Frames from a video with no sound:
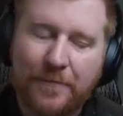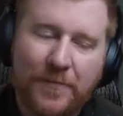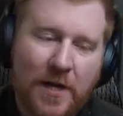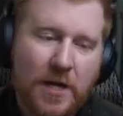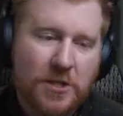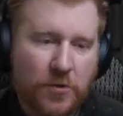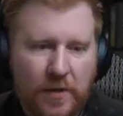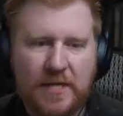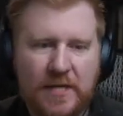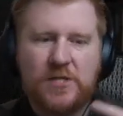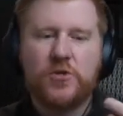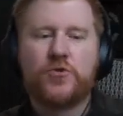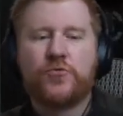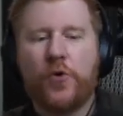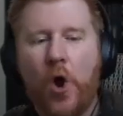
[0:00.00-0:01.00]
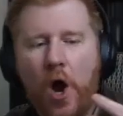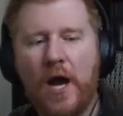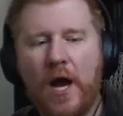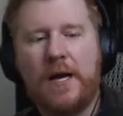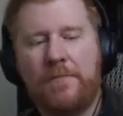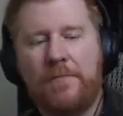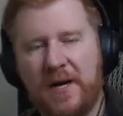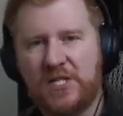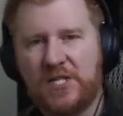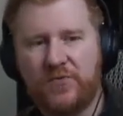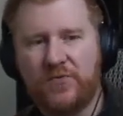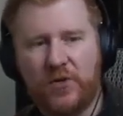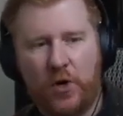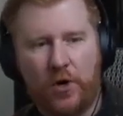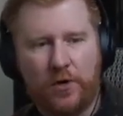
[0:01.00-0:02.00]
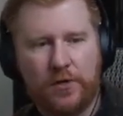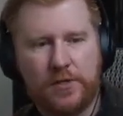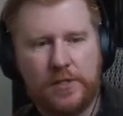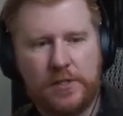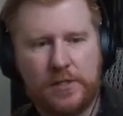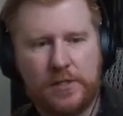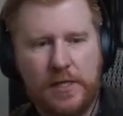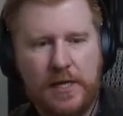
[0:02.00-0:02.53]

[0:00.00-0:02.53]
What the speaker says: So unless you're drawing a bunch of cards,